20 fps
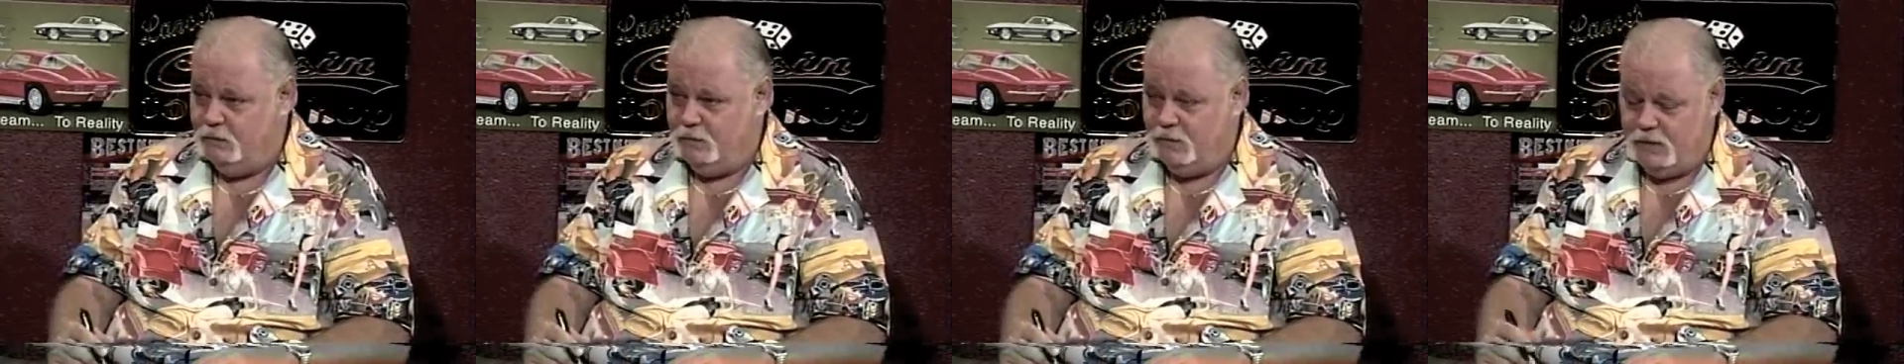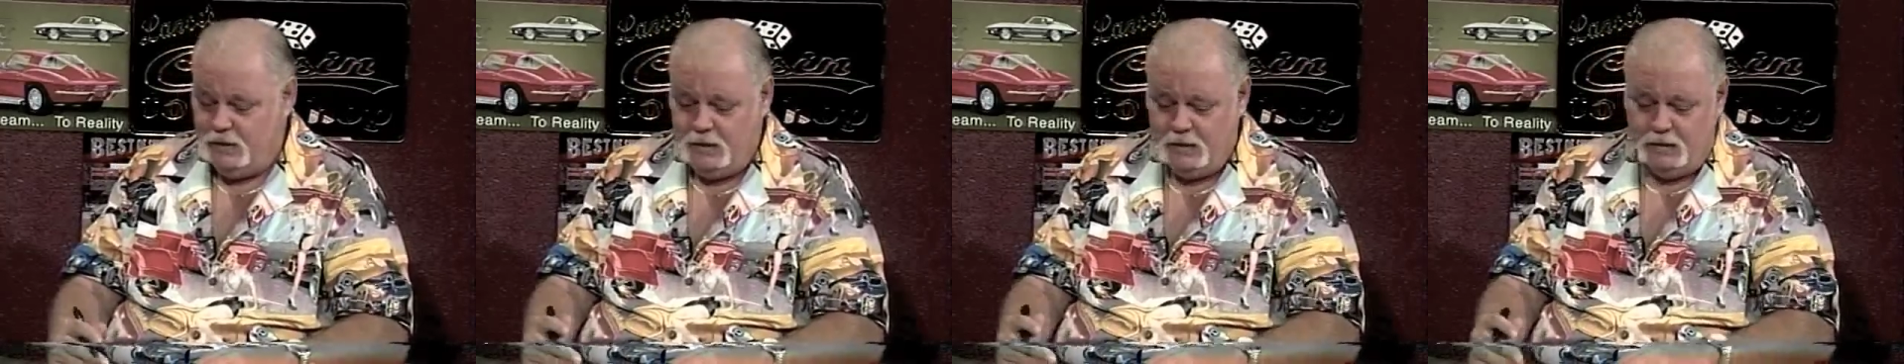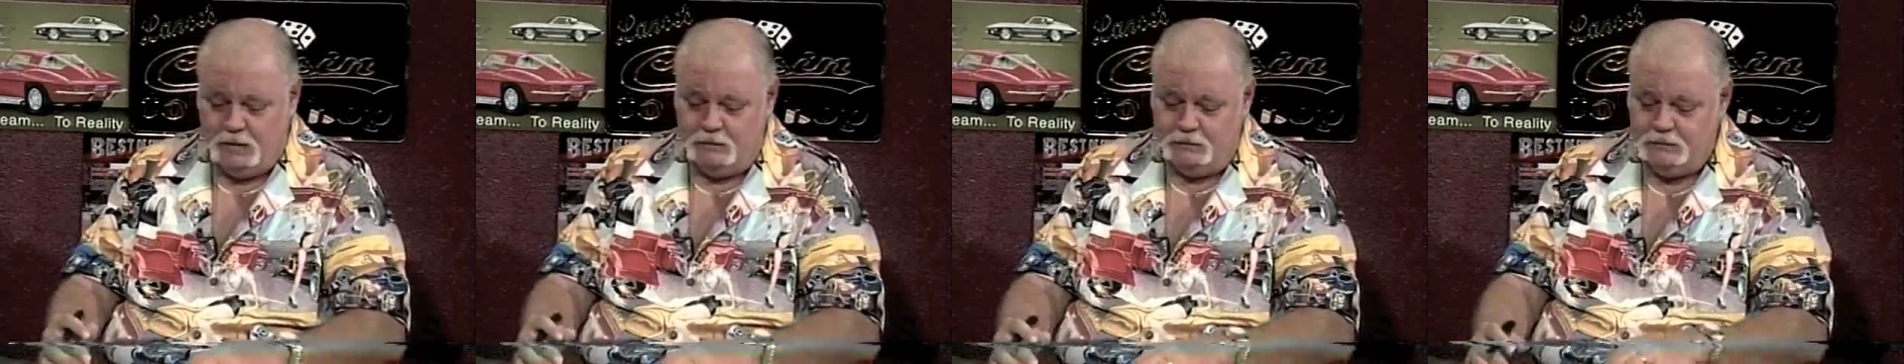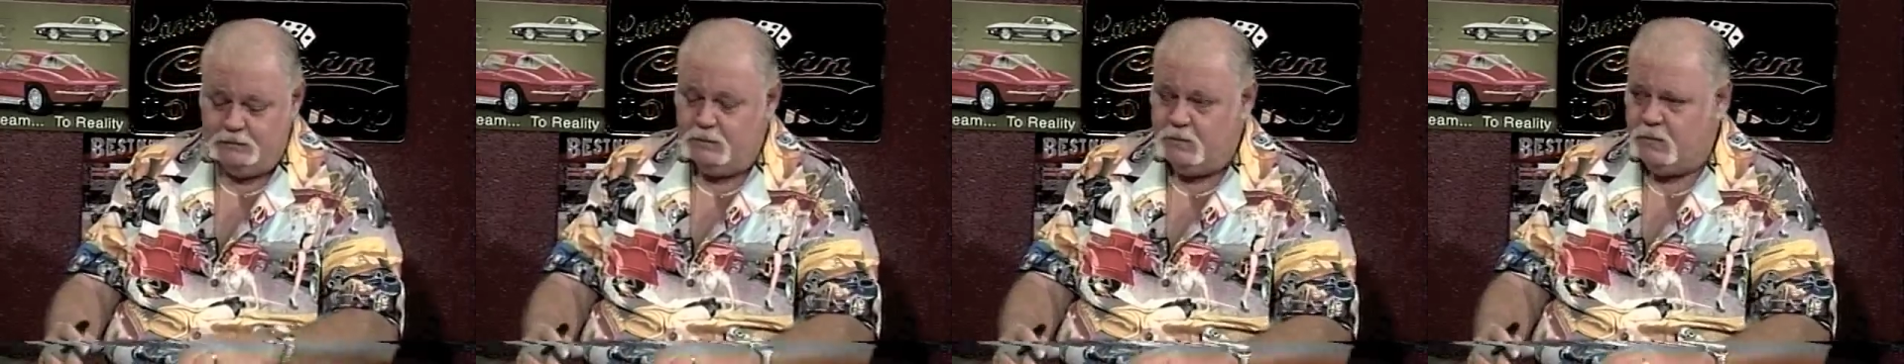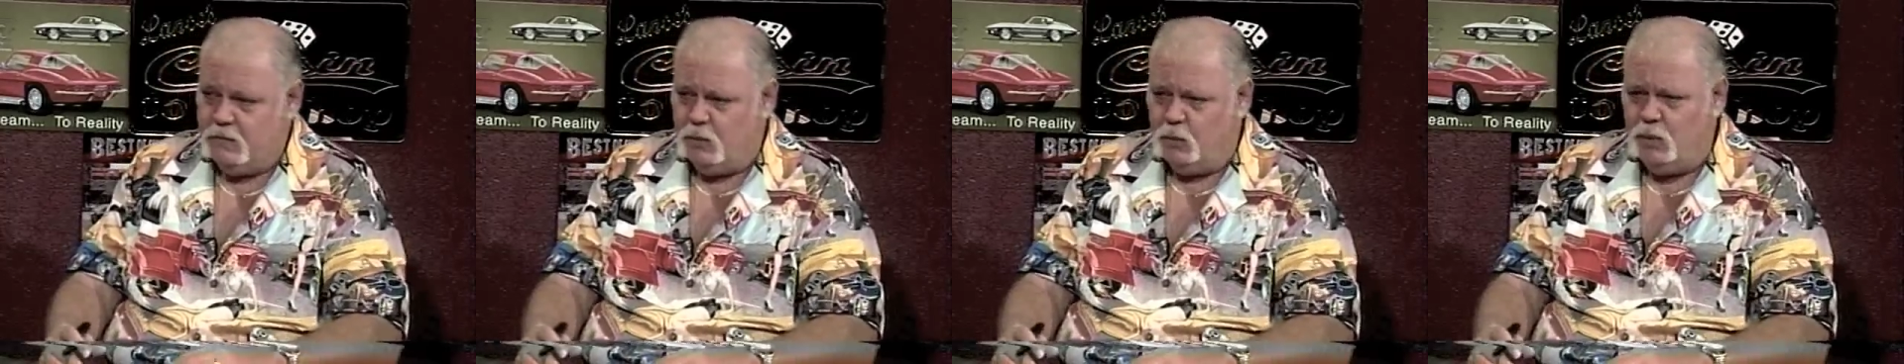You know,
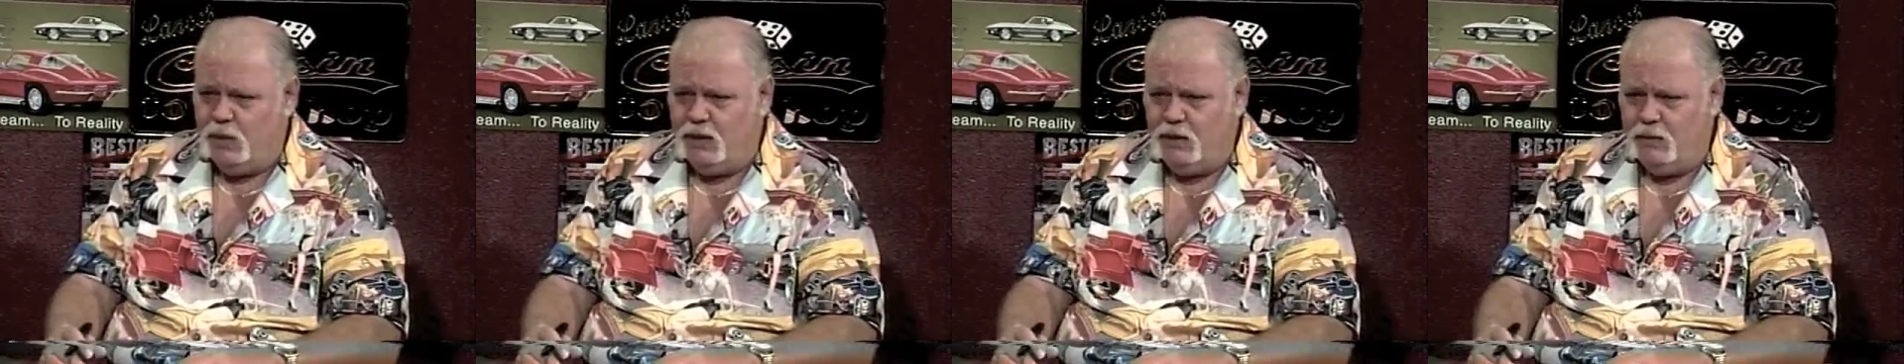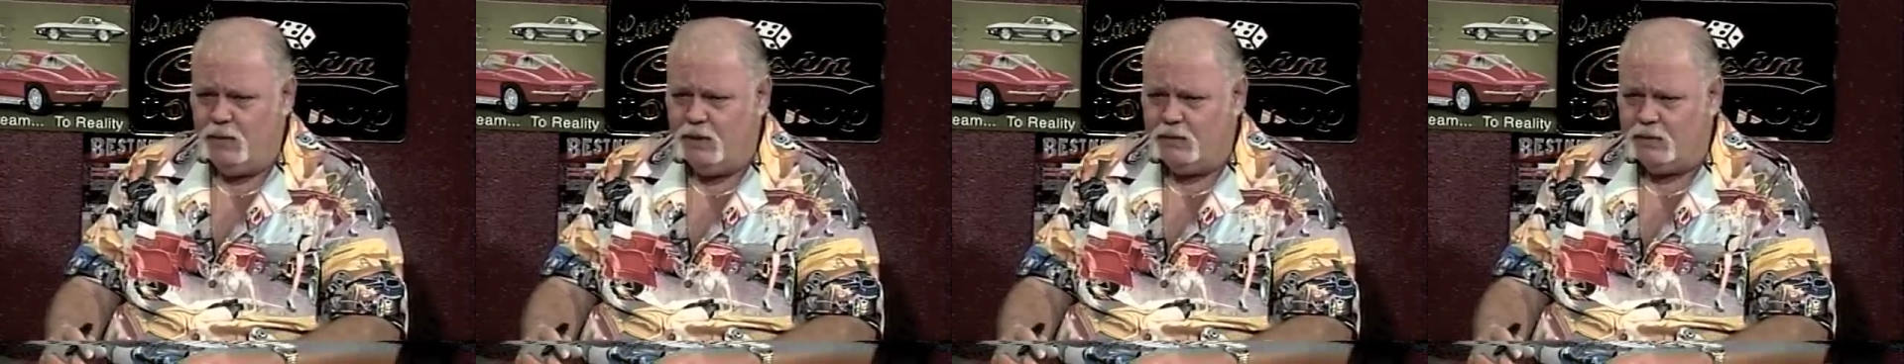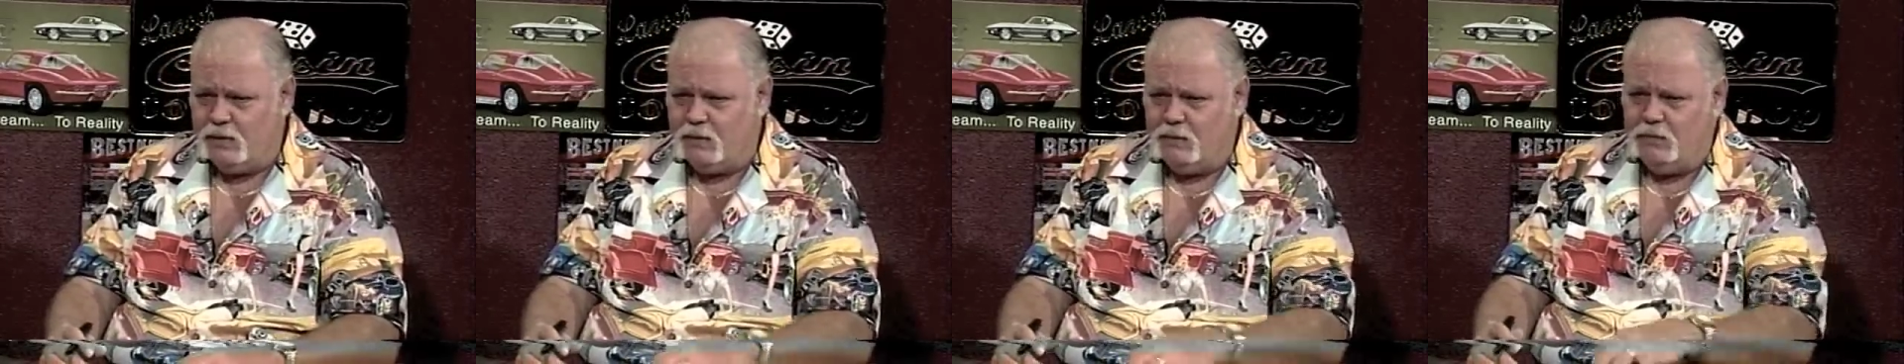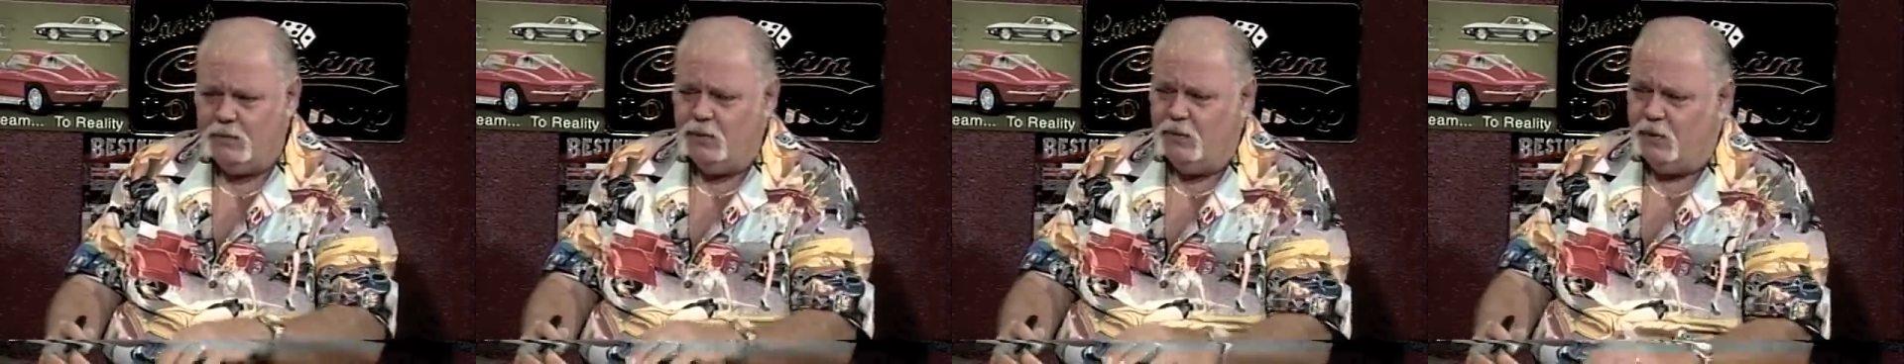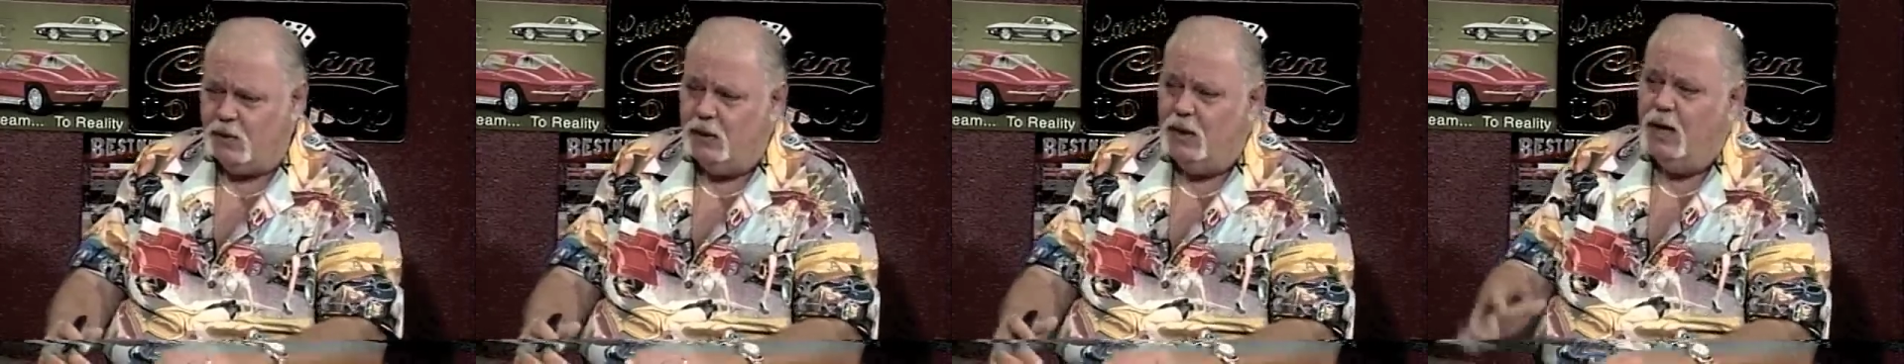the window out the
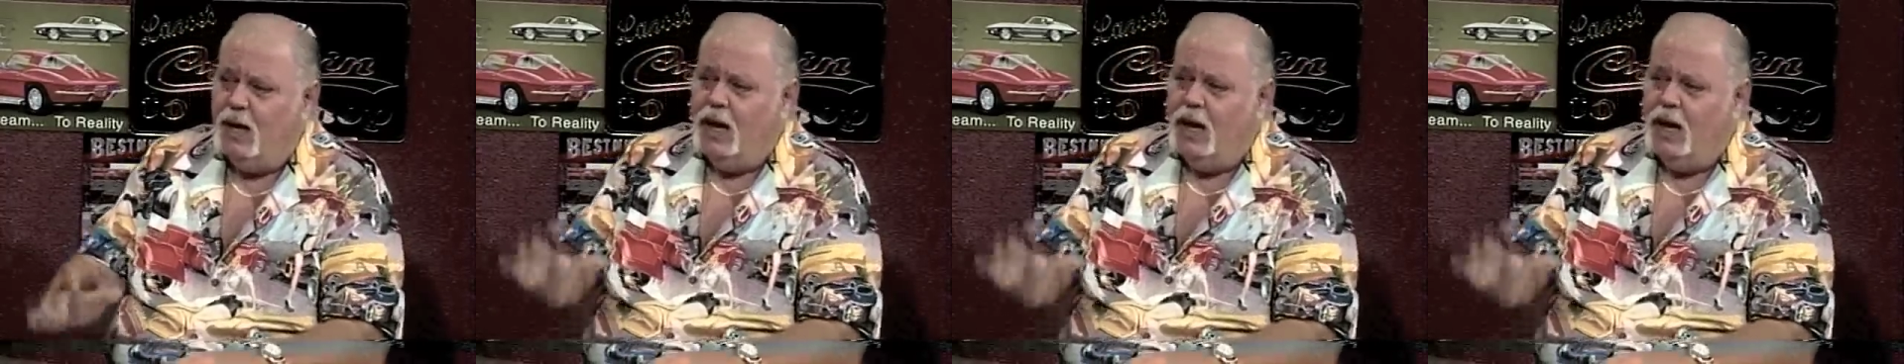computer.